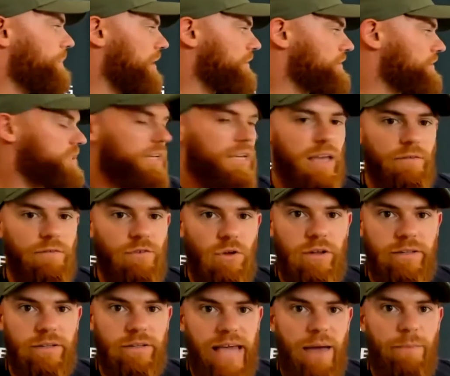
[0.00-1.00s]
I'm about to
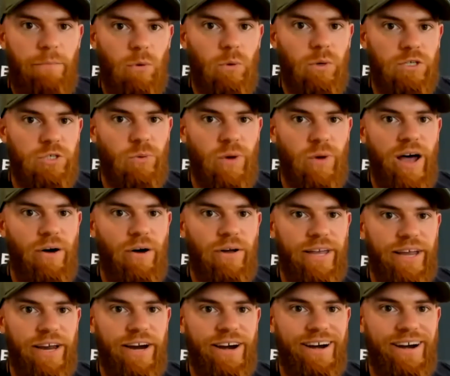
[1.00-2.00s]
give you a demo as
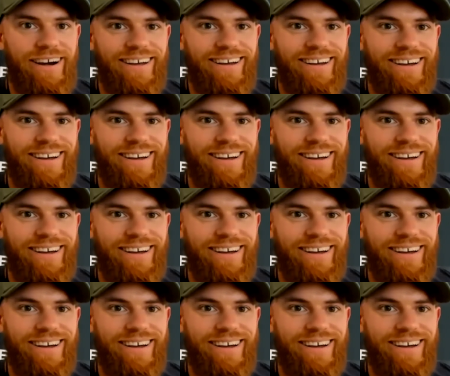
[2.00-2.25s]
well here,